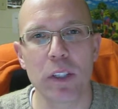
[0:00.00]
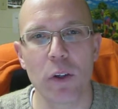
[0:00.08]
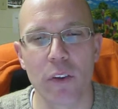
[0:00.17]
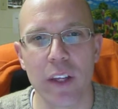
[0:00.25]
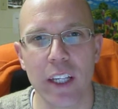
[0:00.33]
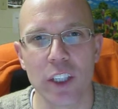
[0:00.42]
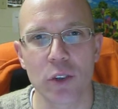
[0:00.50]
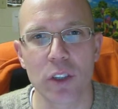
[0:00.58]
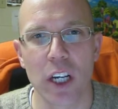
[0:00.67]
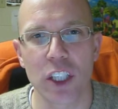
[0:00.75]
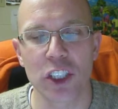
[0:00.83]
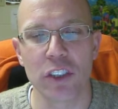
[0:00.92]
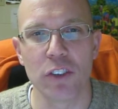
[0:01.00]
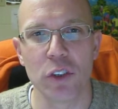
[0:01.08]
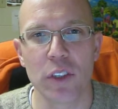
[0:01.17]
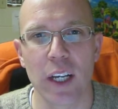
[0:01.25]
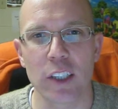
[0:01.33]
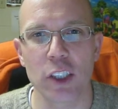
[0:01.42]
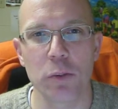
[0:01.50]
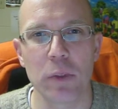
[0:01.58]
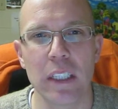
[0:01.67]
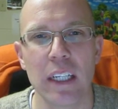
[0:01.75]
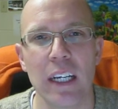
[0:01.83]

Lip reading: or the introduction of New Testament,